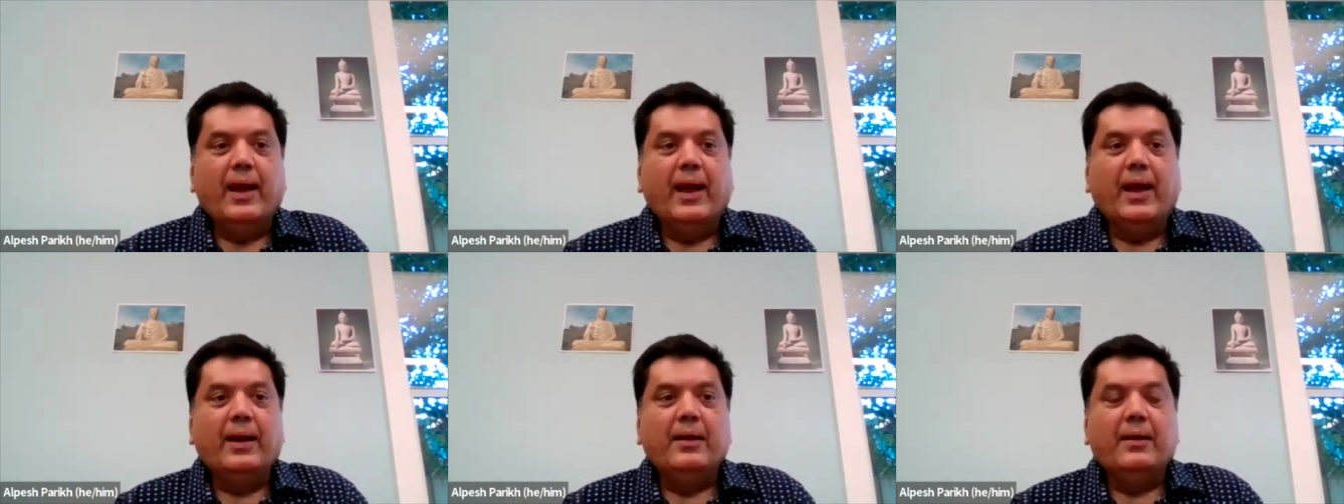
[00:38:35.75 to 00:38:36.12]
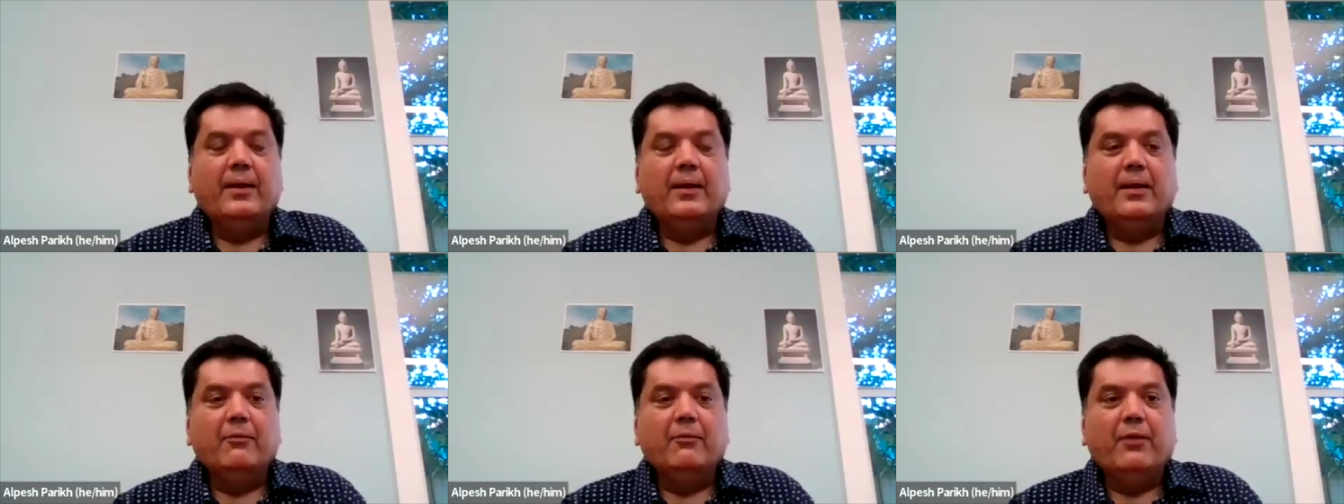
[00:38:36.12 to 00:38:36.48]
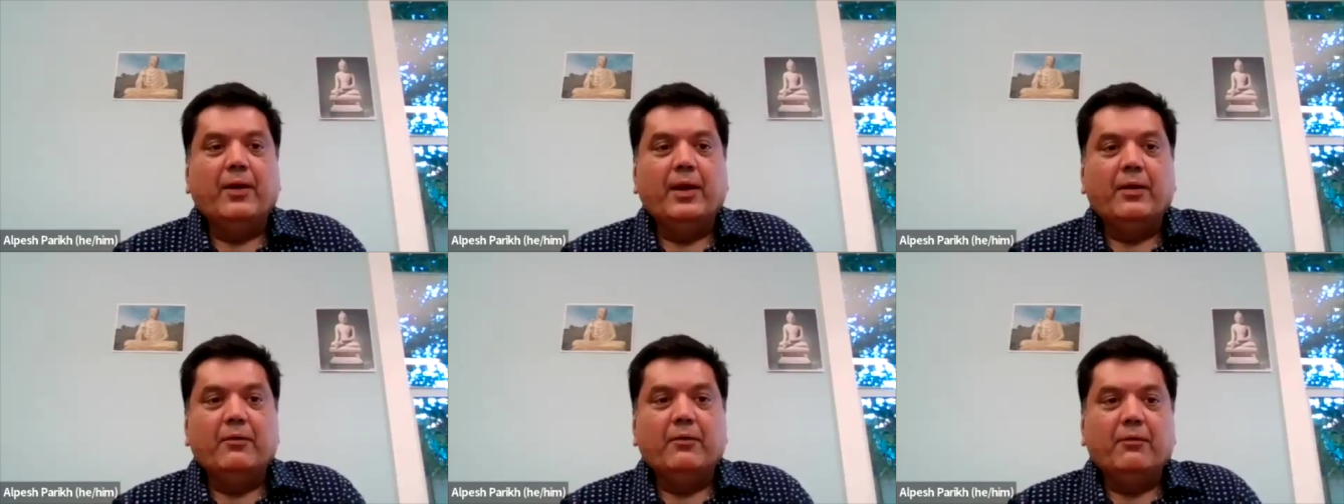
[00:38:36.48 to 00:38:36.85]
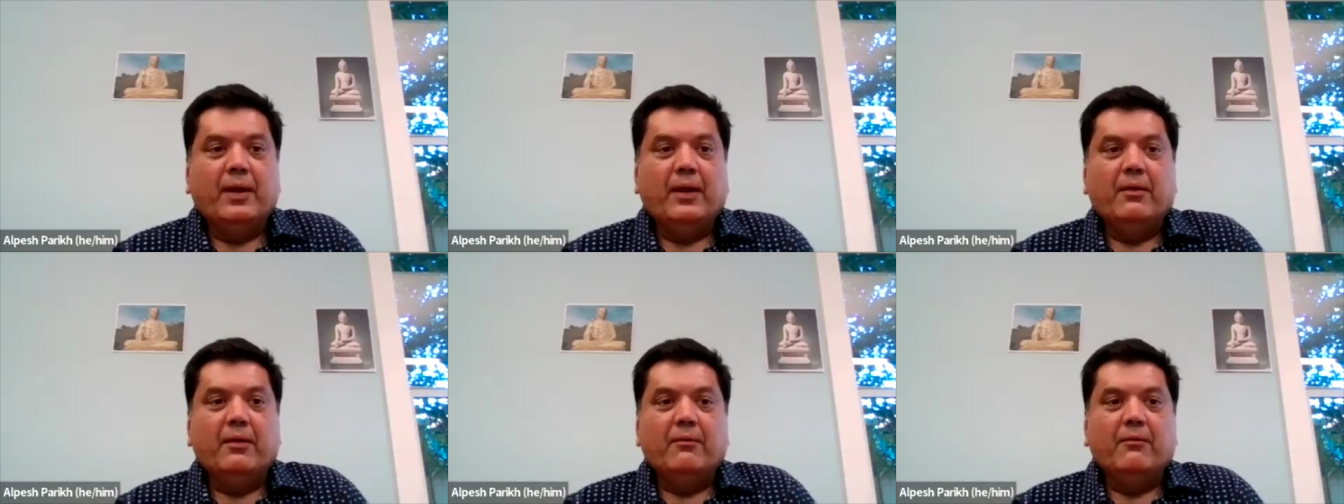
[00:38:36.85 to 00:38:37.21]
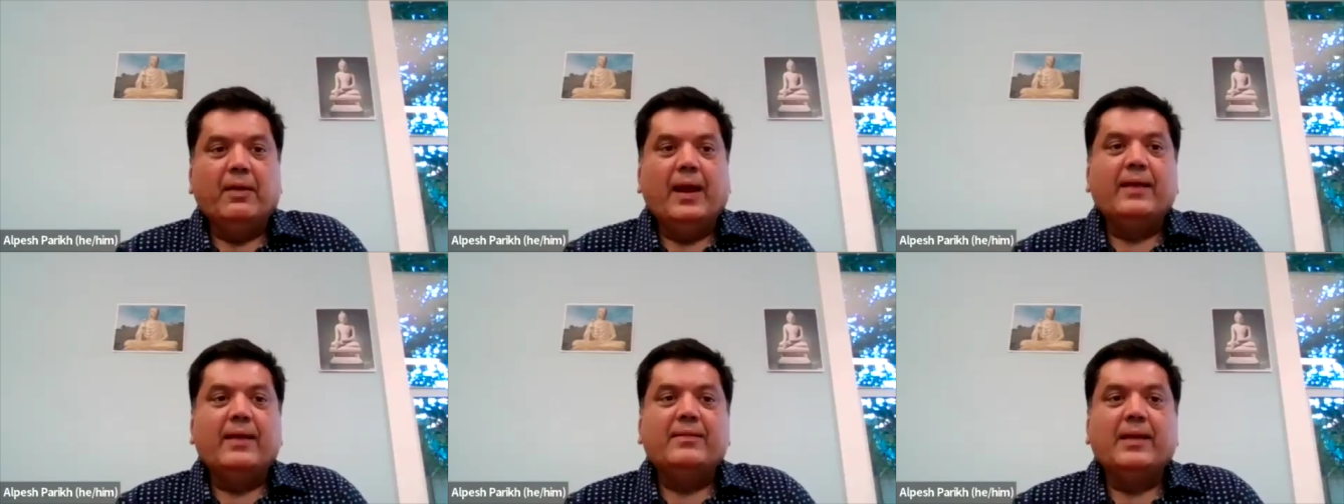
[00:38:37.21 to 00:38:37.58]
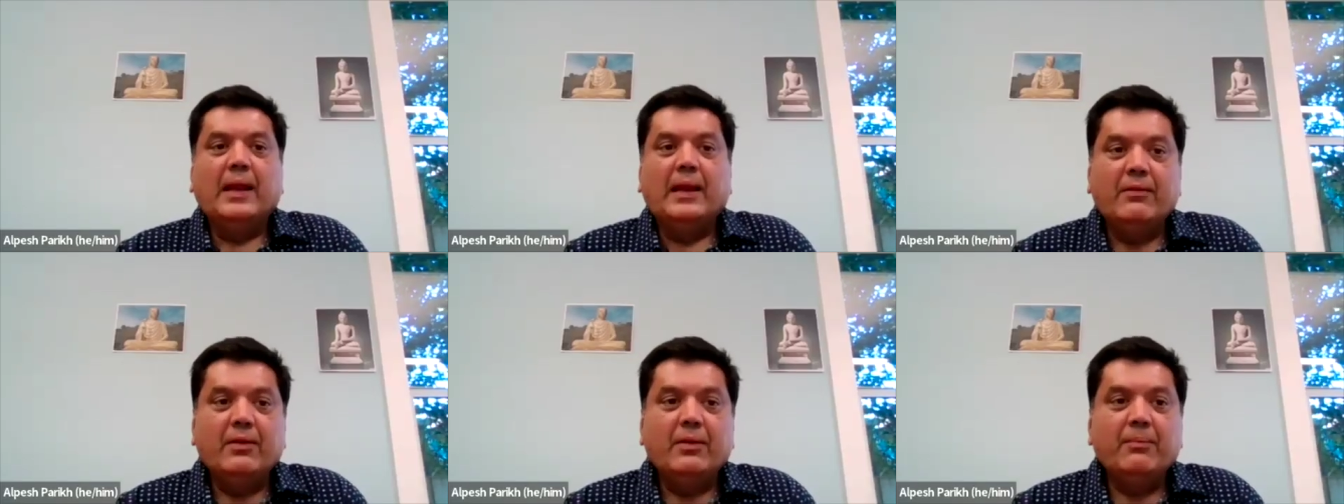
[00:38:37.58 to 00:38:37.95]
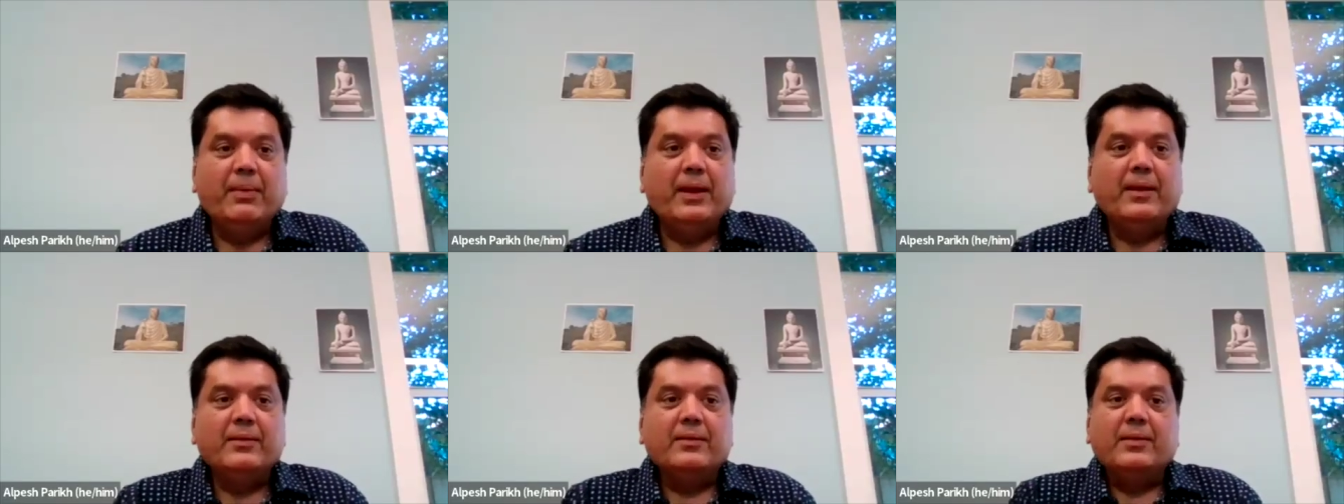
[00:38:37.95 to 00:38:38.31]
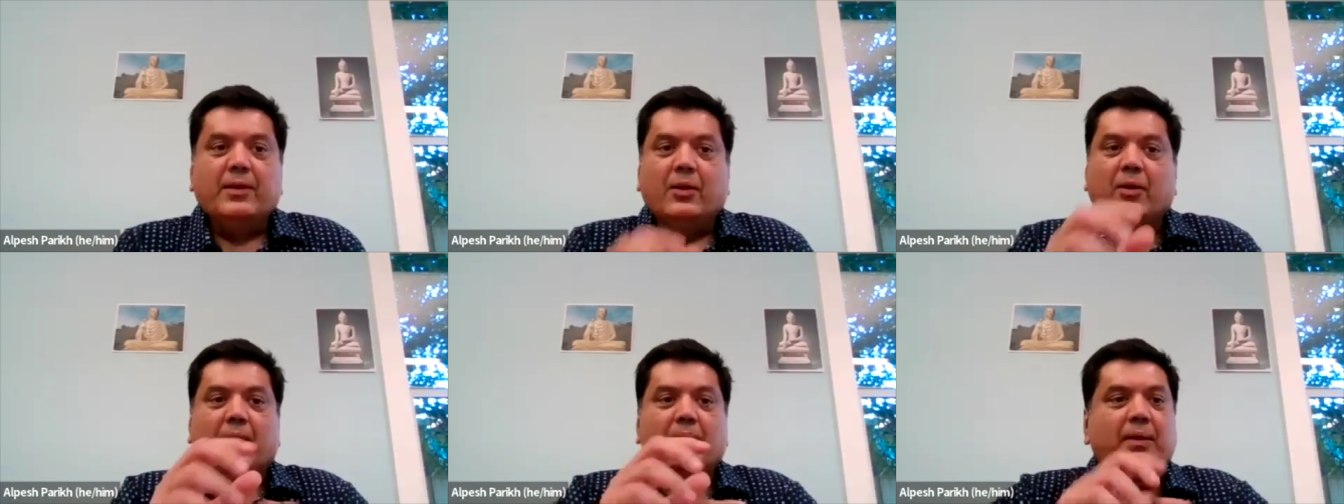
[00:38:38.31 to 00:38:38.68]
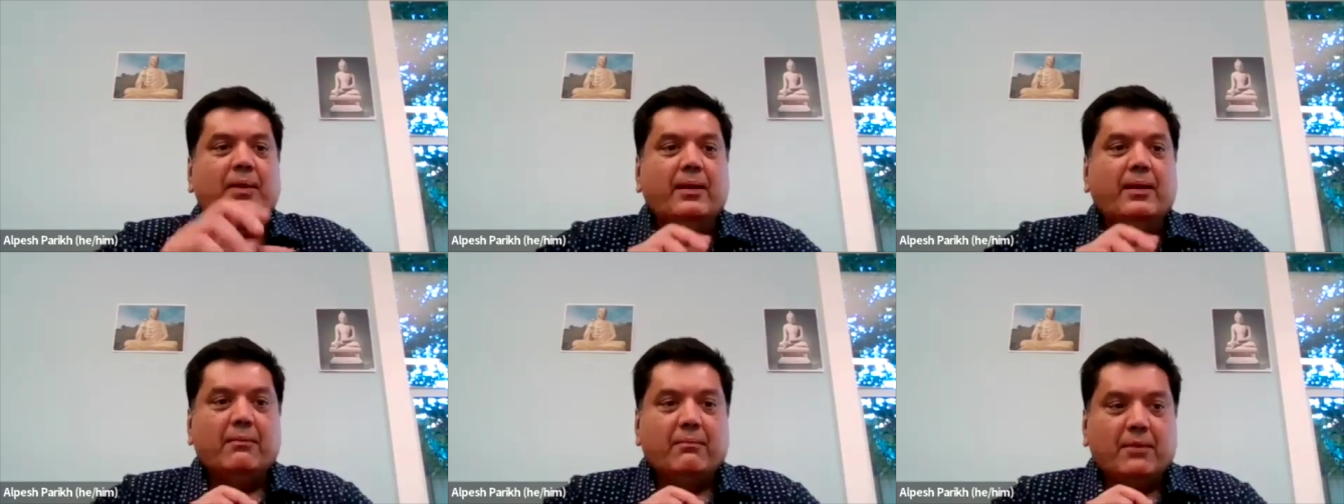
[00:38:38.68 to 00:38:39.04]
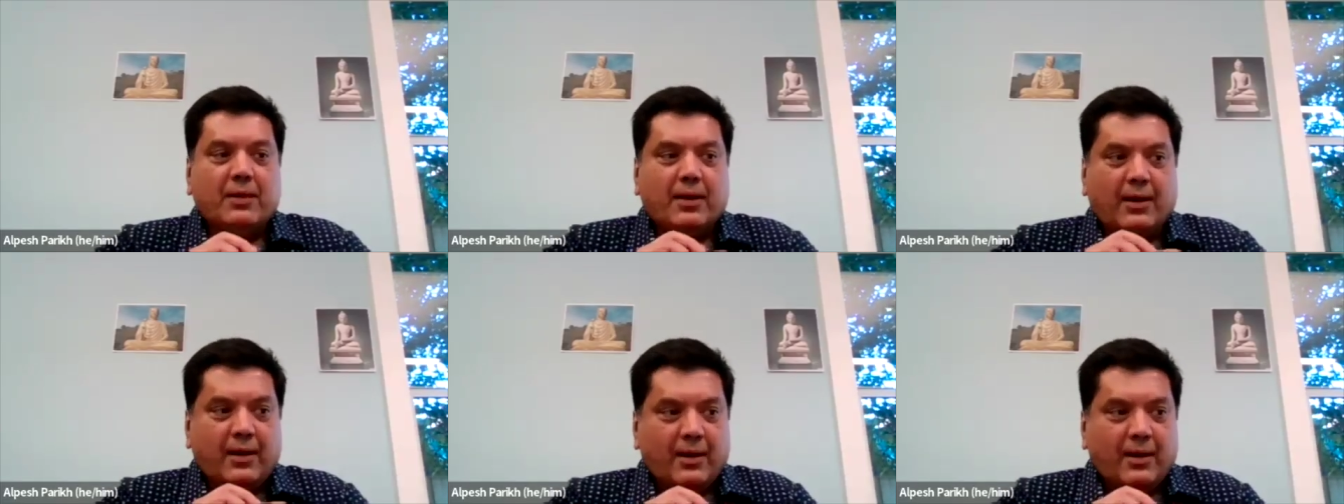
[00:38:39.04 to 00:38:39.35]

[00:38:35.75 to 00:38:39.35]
And when I say living beings, I mean